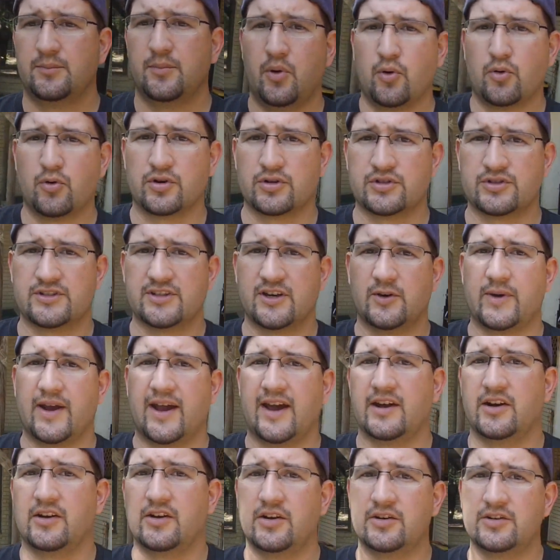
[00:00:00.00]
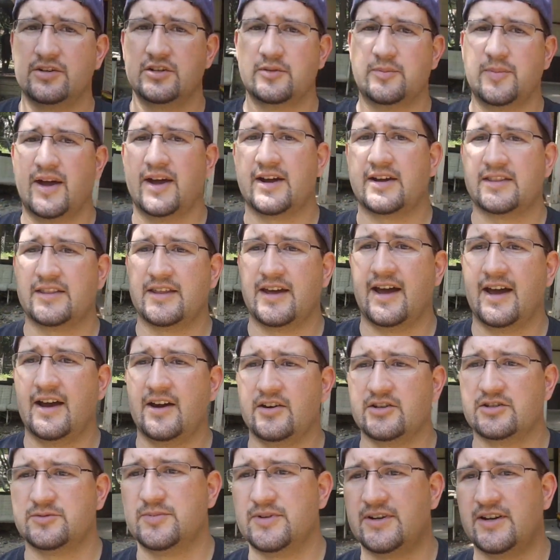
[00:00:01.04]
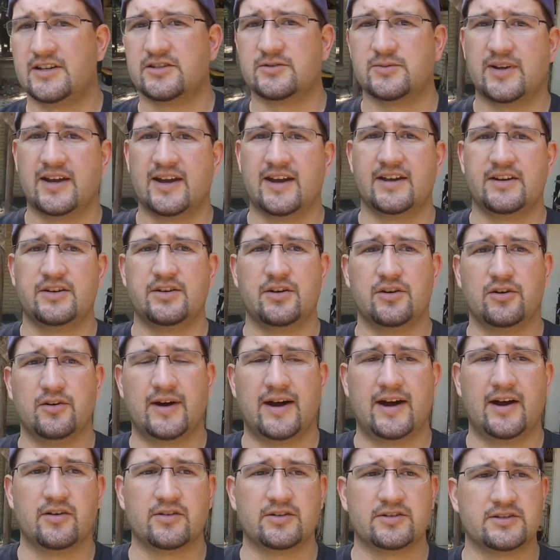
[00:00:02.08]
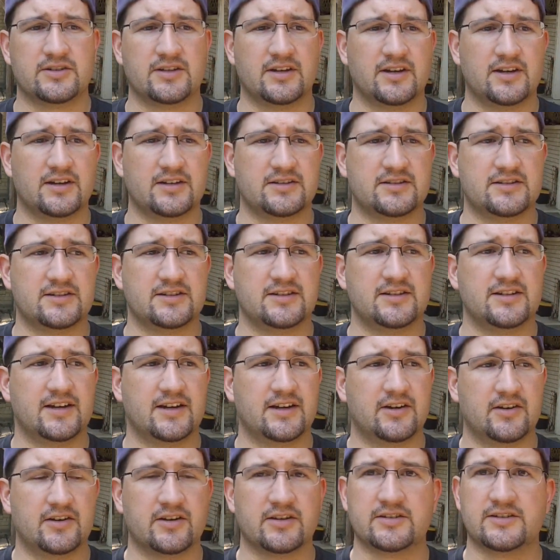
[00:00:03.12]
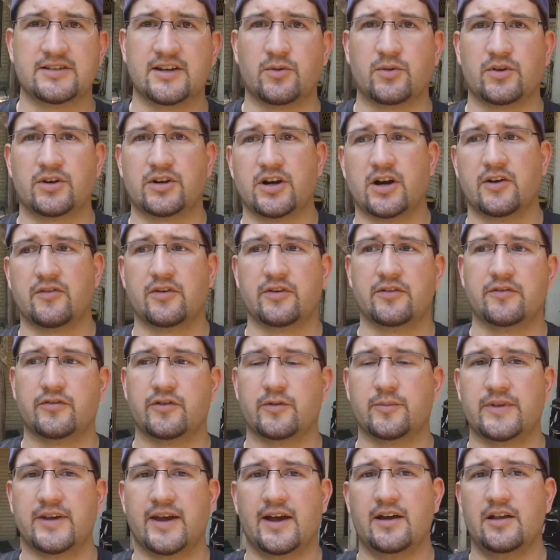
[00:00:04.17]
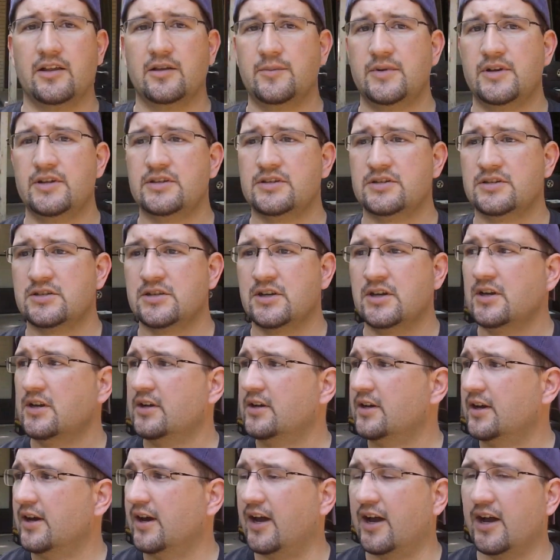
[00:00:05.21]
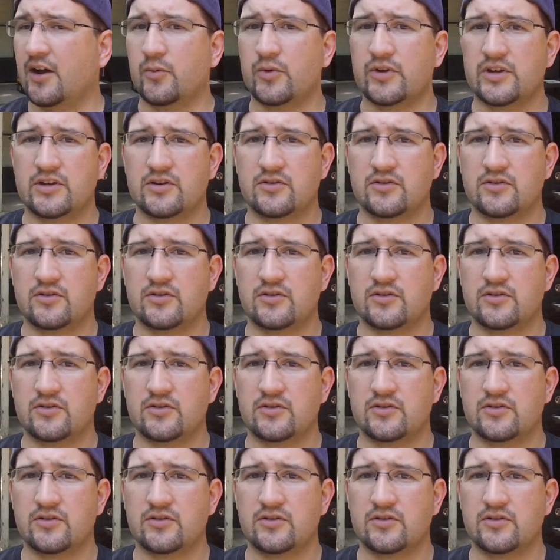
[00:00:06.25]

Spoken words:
porch that we added onto the back of the house because we had no outside sitting areas that were covered from the elements. We